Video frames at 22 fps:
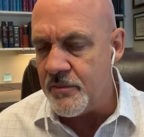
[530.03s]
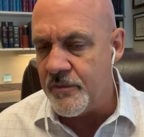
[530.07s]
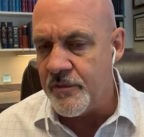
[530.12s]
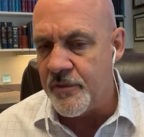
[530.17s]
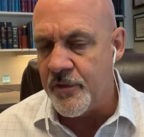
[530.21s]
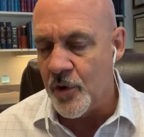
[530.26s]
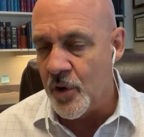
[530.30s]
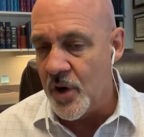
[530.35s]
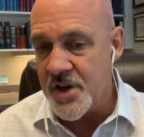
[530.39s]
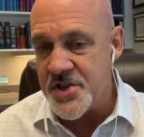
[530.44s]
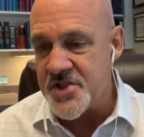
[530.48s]

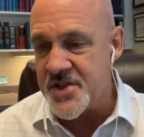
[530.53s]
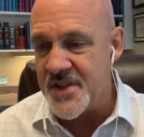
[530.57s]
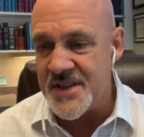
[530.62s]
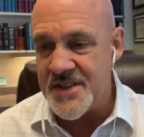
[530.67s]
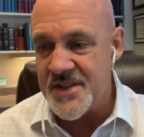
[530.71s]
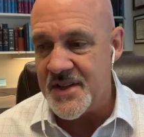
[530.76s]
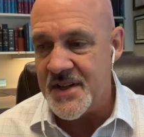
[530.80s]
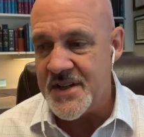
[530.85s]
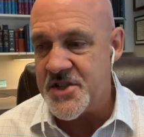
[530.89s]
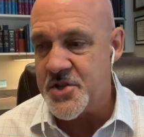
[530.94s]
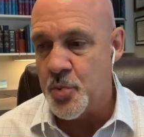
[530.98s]
For us,
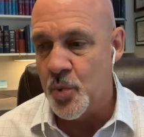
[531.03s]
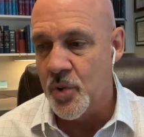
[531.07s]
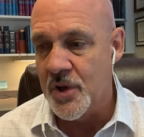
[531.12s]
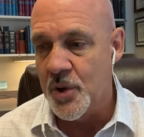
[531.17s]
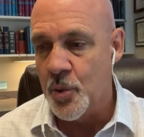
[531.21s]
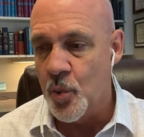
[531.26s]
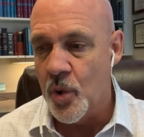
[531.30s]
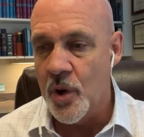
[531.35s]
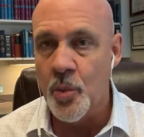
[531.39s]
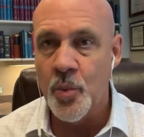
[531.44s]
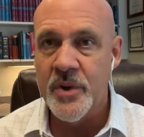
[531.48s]
that's really
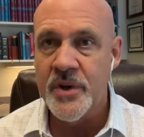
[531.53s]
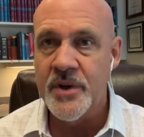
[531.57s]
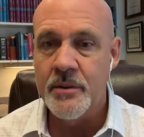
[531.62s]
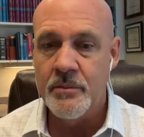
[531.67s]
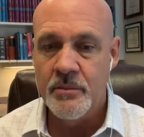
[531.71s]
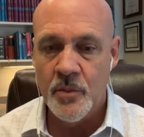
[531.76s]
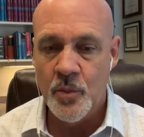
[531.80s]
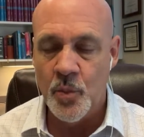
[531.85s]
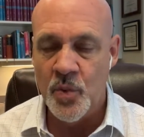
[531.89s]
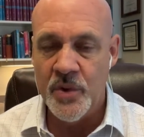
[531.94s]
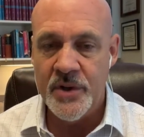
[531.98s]
where we
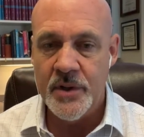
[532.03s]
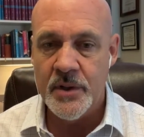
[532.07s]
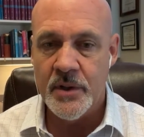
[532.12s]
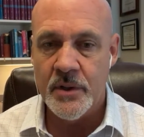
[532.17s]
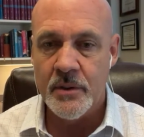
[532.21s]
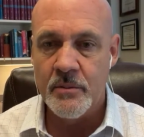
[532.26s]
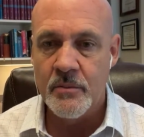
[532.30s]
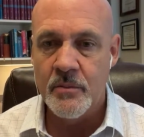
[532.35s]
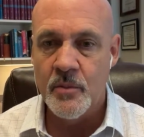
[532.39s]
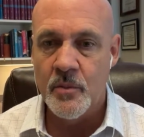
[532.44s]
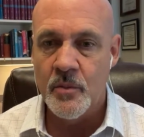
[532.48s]

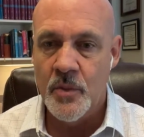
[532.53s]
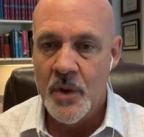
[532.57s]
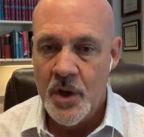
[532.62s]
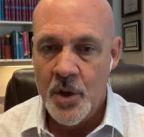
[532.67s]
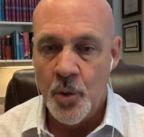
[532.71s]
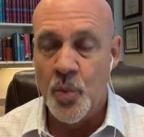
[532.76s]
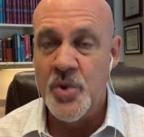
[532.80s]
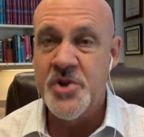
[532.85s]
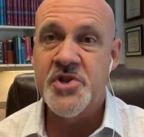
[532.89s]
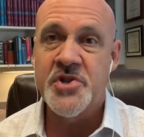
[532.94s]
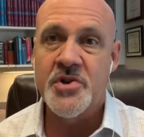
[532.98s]

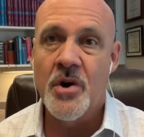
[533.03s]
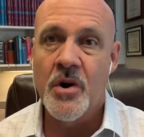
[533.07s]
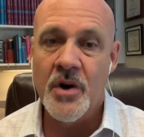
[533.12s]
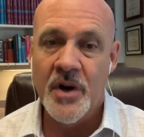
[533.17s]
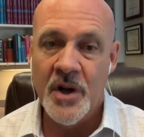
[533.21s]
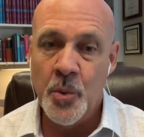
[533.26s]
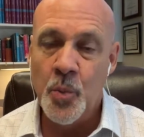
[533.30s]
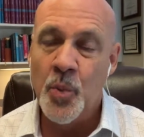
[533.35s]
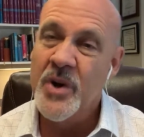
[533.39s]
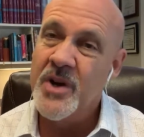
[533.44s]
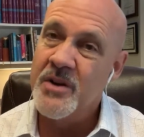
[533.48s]
start,
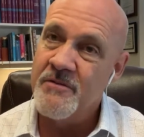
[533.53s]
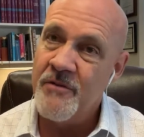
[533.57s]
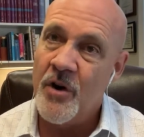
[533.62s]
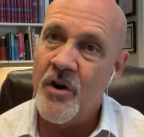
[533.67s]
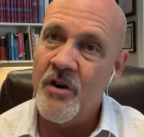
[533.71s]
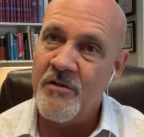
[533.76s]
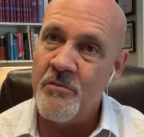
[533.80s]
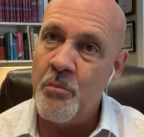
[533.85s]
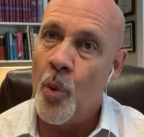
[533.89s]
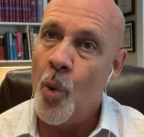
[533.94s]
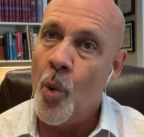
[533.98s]
and we
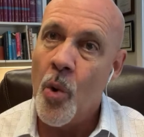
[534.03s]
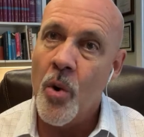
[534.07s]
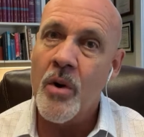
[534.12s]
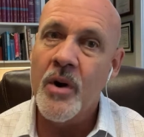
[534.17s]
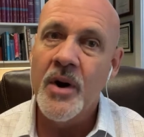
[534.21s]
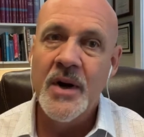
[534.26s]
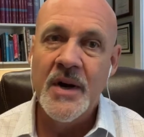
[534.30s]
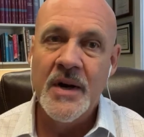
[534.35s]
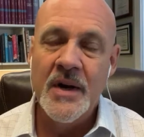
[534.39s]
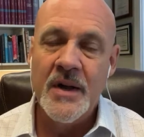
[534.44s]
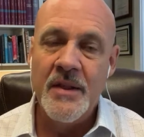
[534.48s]
involve more
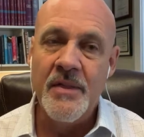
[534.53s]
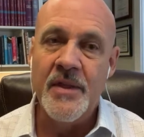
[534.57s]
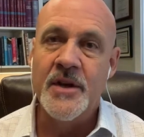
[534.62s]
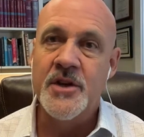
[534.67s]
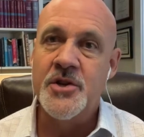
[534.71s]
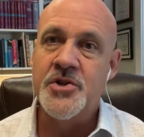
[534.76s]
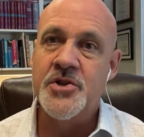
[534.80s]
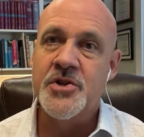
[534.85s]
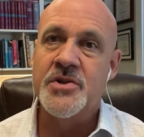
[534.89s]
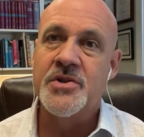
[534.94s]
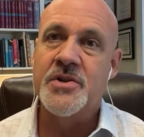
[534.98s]
than
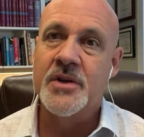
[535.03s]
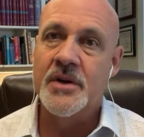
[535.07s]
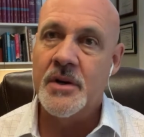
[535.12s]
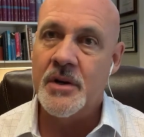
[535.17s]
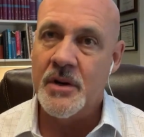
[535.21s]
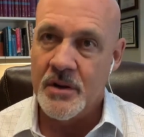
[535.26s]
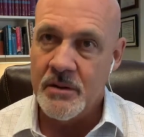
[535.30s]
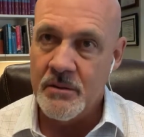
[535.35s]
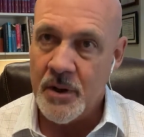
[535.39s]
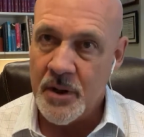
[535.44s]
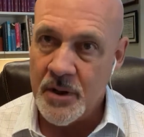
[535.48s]
just
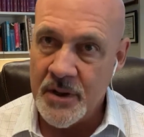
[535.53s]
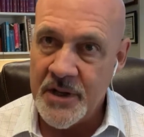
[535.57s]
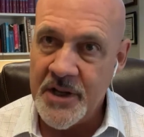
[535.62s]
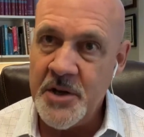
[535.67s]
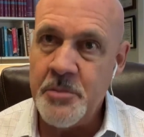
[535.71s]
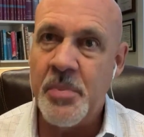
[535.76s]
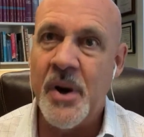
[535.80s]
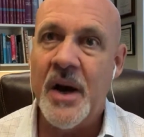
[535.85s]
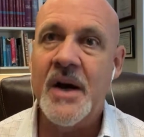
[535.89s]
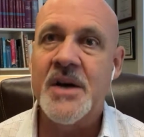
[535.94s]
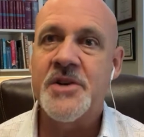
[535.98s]
a lead
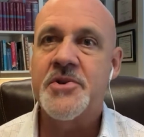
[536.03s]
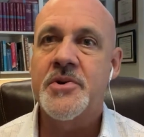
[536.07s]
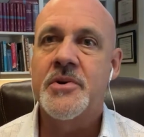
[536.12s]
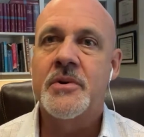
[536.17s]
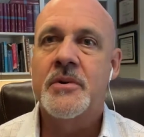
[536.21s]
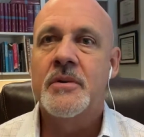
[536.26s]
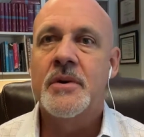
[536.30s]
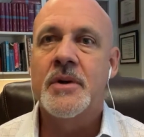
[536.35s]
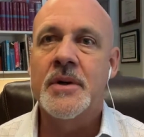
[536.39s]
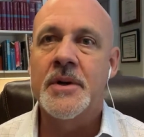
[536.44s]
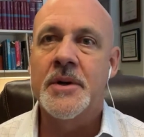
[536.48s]

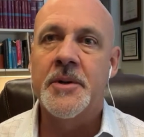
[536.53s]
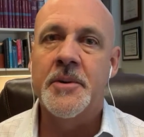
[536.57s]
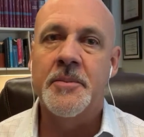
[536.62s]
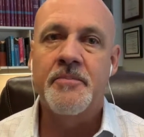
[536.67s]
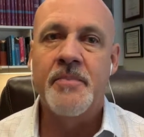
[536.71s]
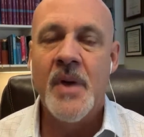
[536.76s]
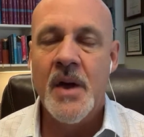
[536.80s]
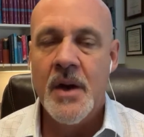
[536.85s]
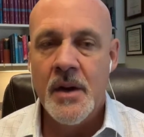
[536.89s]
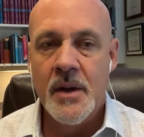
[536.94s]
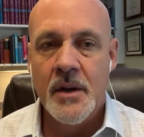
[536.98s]
pastor.
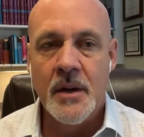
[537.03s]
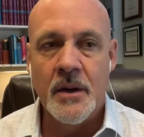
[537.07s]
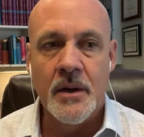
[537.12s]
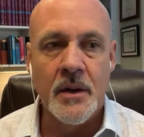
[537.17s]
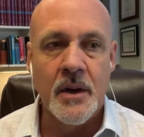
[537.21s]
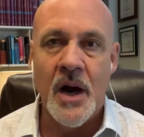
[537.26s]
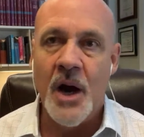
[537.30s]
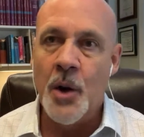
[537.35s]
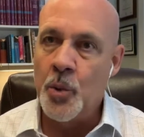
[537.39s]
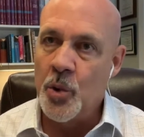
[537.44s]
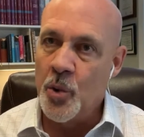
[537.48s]

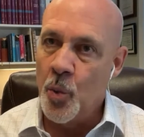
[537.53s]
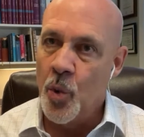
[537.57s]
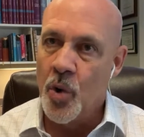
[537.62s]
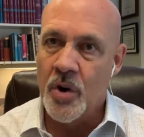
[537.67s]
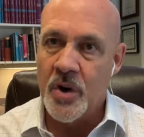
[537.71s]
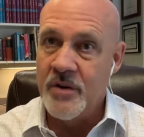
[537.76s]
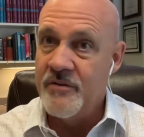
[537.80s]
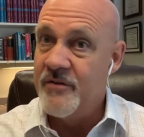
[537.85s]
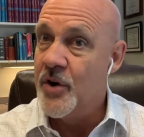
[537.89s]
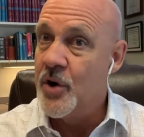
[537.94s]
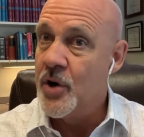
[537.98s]
I would work
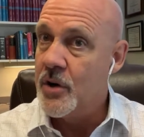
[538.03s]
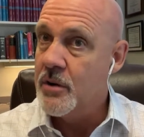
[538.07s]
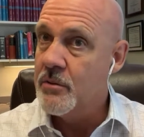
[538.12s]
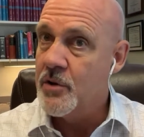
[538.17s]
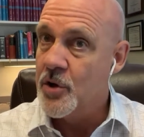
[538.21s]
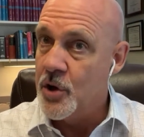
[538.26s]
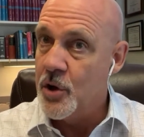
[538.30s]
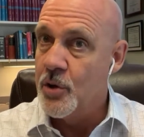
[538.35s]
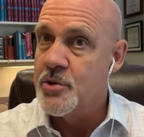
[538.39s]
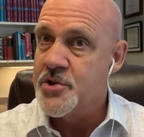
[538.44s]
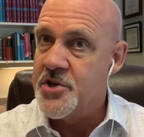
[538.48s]
in very
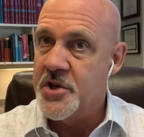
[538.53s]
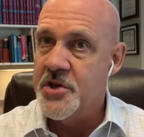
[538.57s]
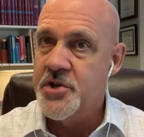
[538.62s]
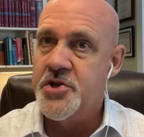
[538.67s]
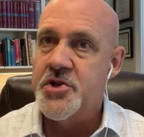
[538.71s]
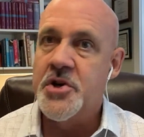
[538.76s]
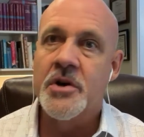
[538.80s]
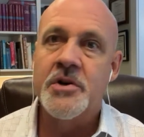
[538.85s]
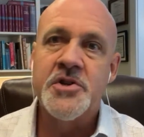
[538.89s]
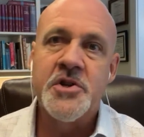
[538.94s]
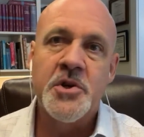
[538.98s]
close
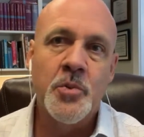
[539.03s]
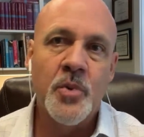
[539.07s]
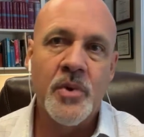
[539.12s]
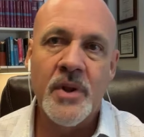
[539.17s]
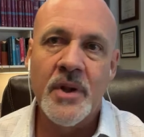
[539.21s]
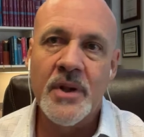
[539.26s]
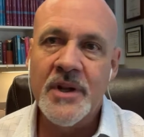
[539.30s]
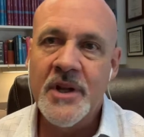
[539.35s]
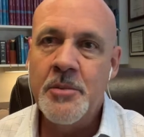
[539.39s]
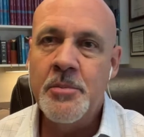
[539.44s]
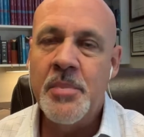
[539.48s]
conjunction with a
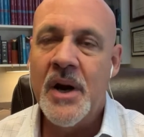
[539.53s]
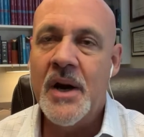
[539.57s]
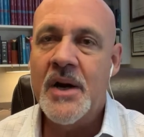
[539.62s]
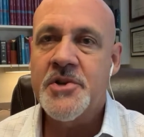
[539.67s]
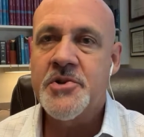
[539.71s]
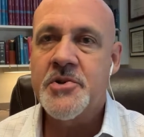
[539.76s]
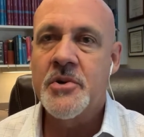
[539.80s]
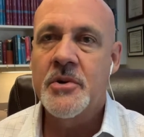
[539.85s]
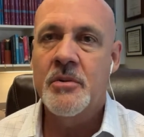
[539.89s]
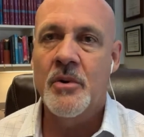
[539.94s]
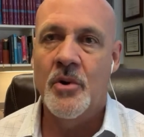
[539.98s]
lead
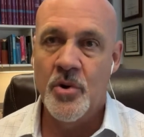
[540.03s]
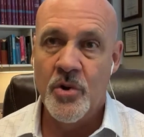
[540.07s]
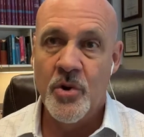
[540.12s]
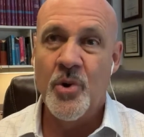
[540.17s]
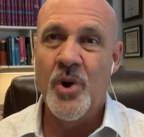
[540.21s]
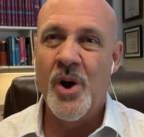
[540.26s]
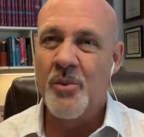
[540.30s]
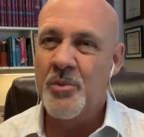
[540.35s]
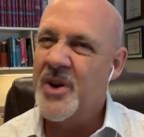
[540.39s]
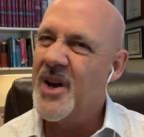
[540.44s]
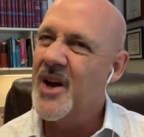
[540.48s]
pastor, although I
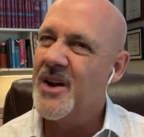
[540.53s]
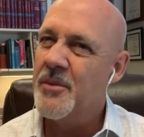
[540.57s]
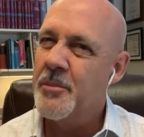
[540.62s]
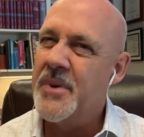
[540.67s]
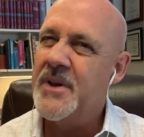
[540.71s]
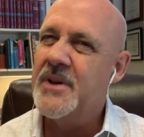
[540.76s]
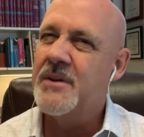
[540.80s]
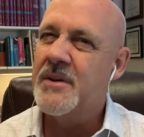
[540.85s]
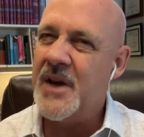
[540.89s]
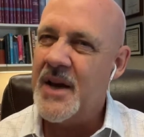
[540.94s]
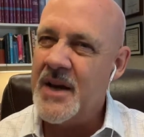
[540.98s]
would kind of be
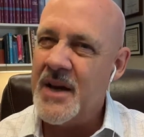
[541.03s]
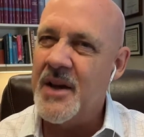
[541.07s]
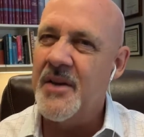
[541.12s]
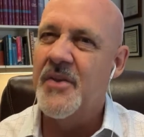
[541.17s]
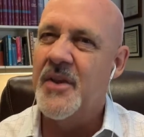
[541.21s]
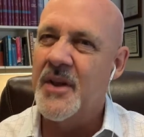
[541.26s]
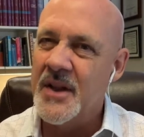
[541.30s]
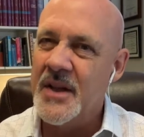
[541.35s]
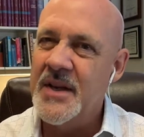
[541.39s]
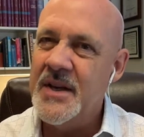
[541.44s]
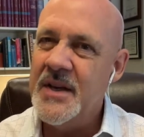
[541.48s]
taking the
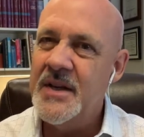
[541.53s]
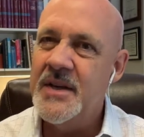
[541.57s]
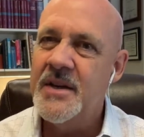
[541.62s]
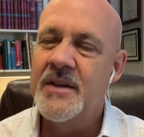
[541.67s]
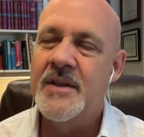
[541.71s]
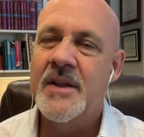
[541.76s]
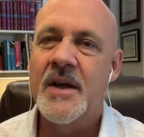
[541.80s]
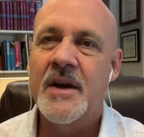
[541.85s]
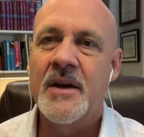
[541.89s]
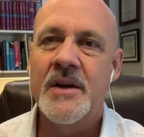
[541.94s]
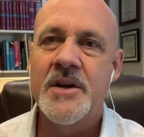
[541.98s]
lead in
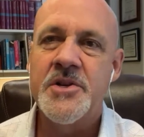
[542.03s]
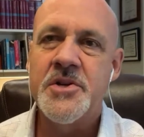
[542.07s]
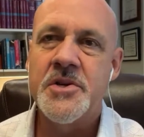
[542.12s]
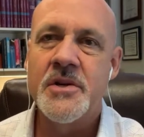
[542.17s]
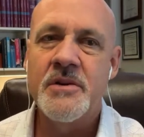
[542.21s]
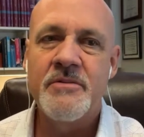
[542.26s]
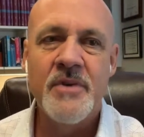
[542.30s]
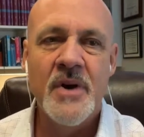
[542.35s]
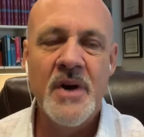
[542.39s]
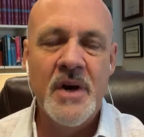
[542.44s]
that initiative.